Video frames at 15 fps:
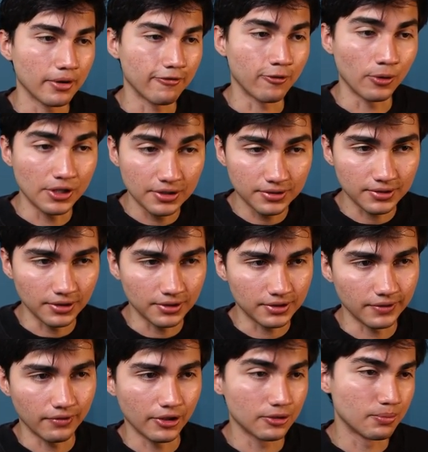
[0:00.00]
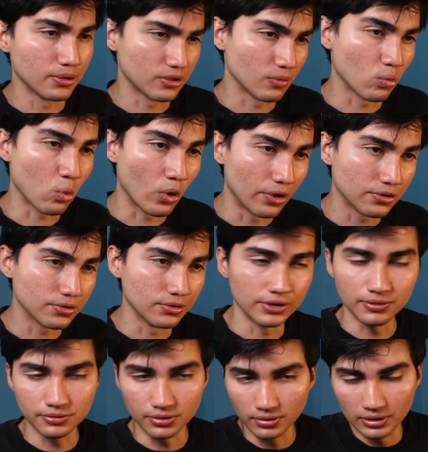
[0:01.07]
but for instance, if this bishop were
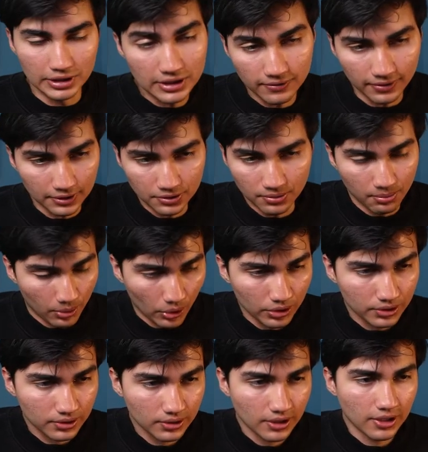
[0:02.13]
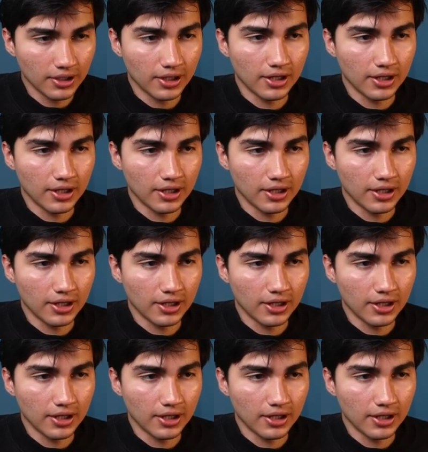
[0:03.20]
to, to leave at some point,